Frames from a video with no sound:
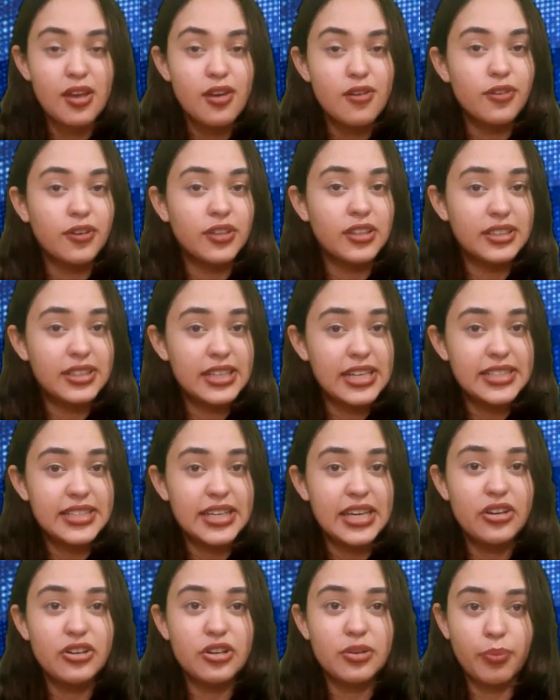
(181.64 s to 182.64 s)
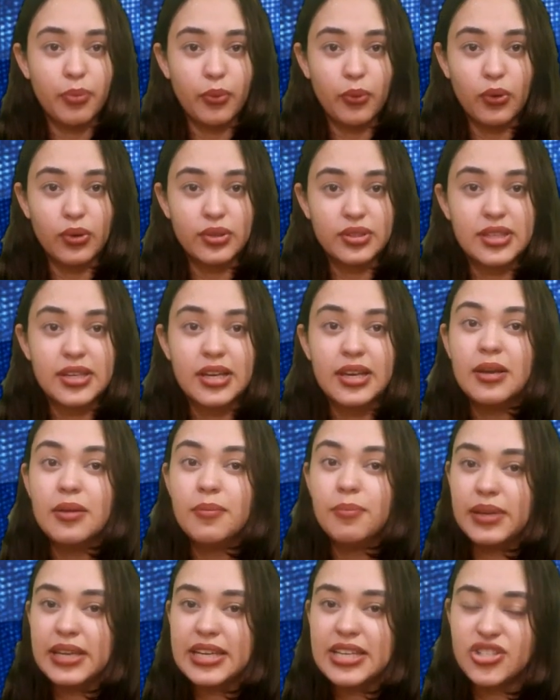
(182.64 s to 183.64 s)
For the detailed report,
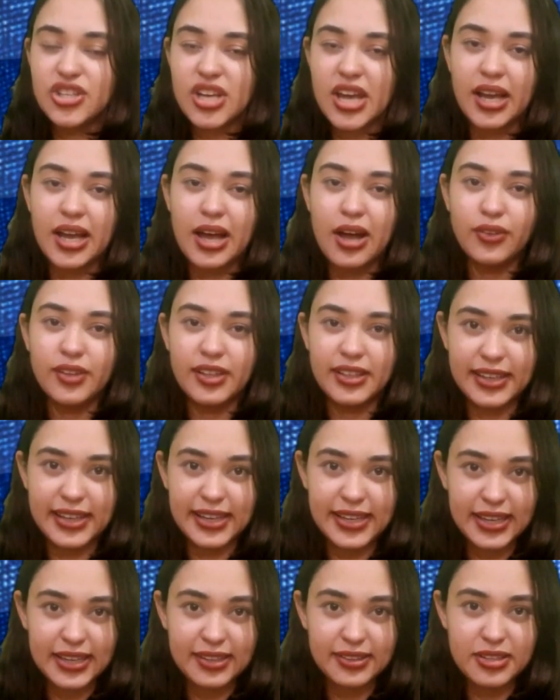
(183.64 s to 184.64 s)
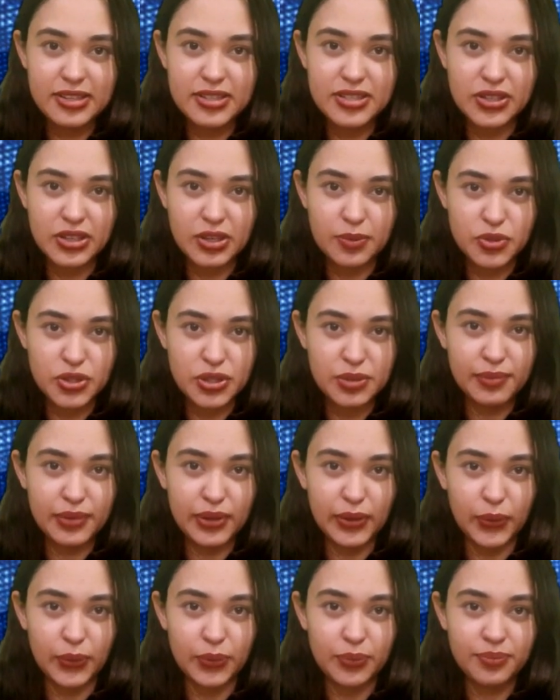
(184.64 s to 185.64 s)
please check out the link in the description below.